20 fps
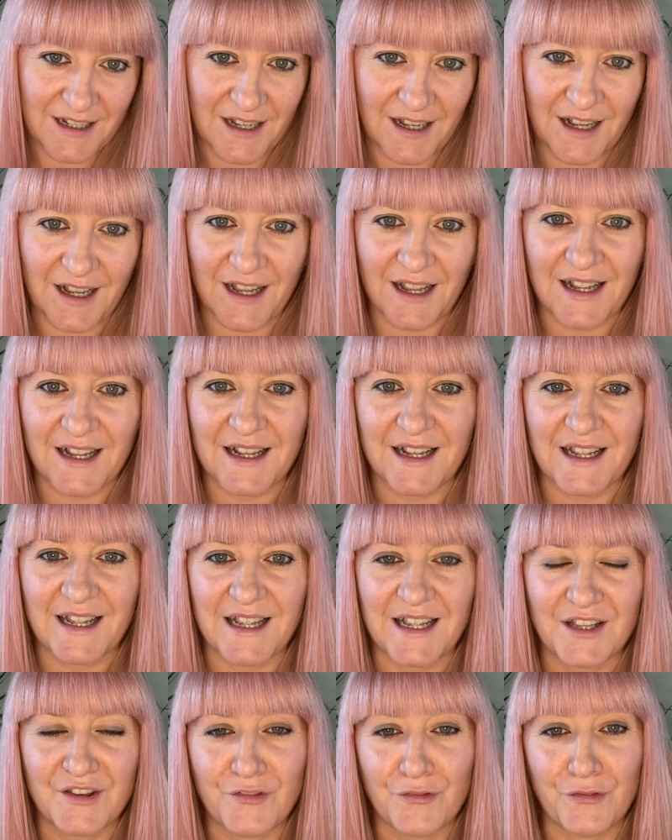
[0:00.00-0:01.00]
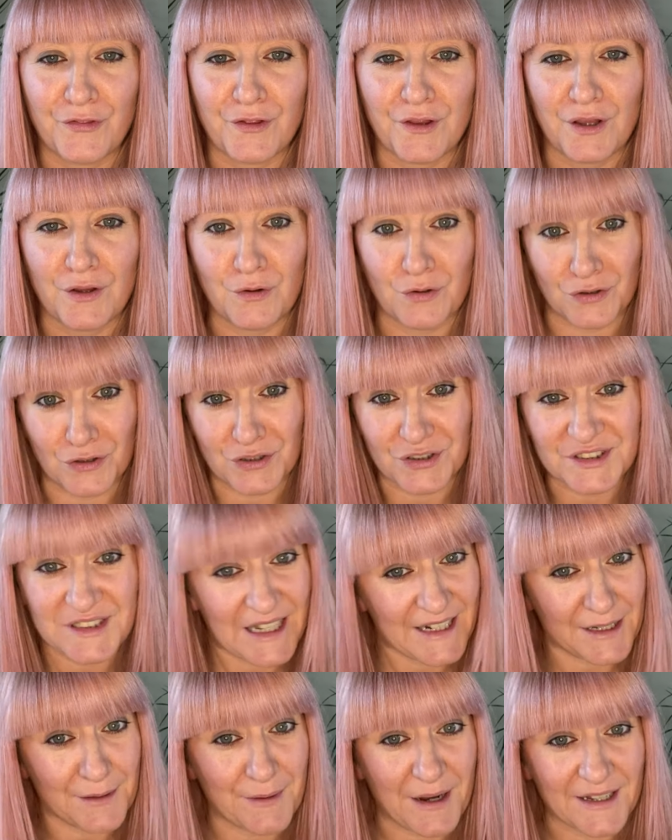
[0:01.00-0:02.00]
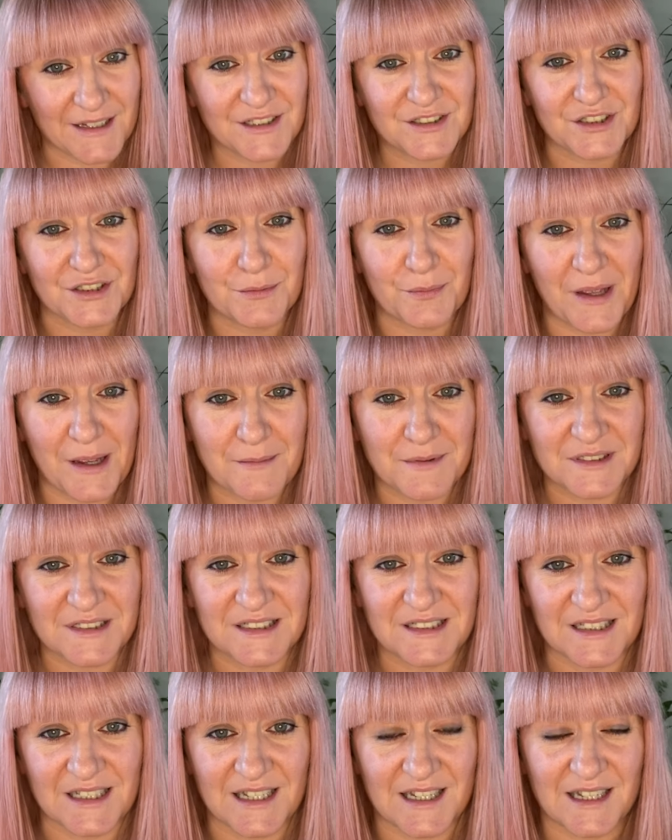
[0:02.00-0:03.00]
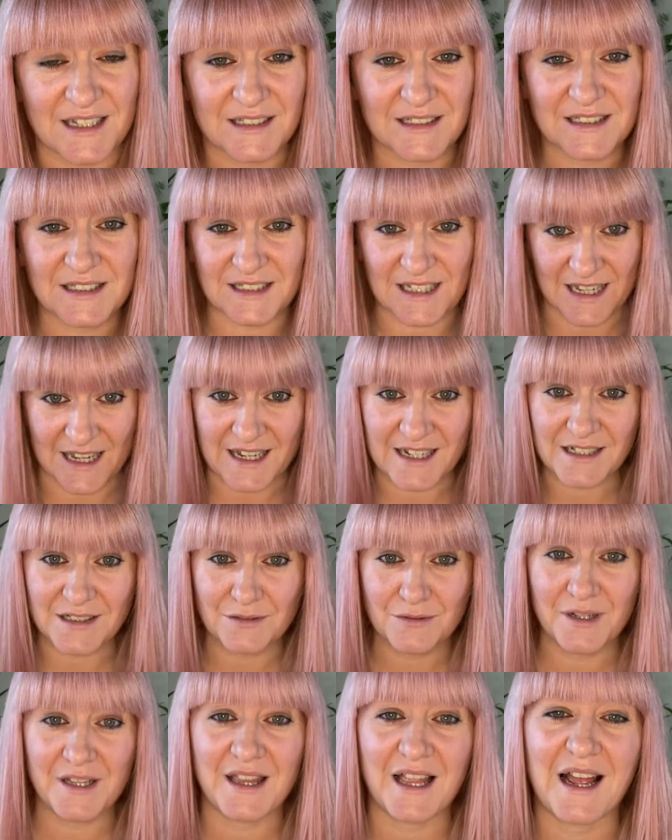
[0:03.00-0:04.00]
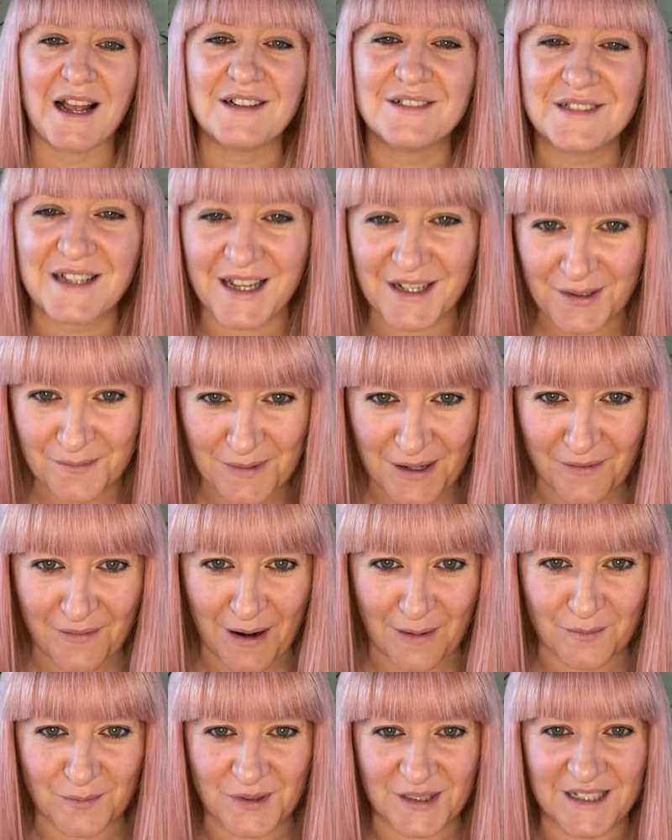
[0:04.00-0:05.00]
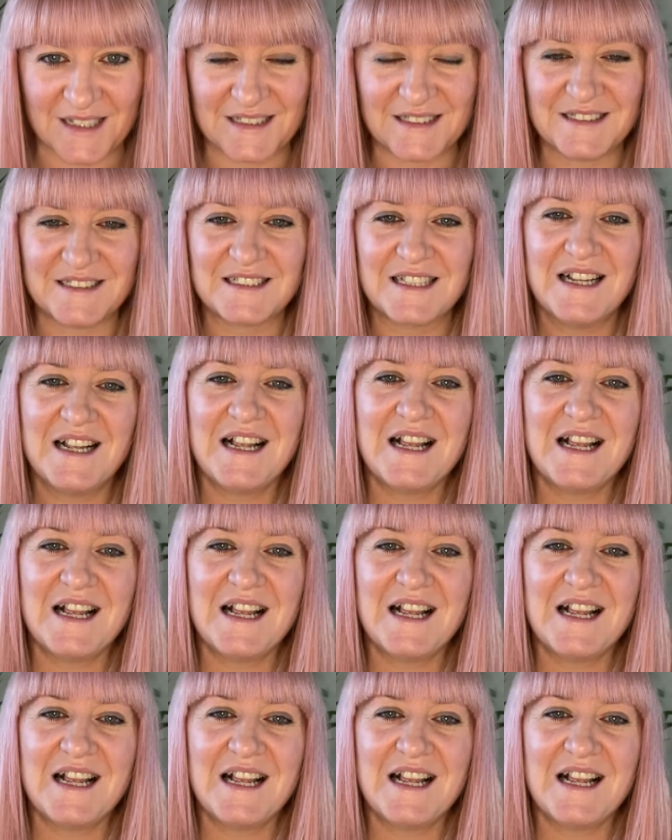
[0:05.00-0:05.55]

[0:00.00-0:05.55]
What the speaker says: the course anyway, so you'll be able to see it without kind of my ramblings.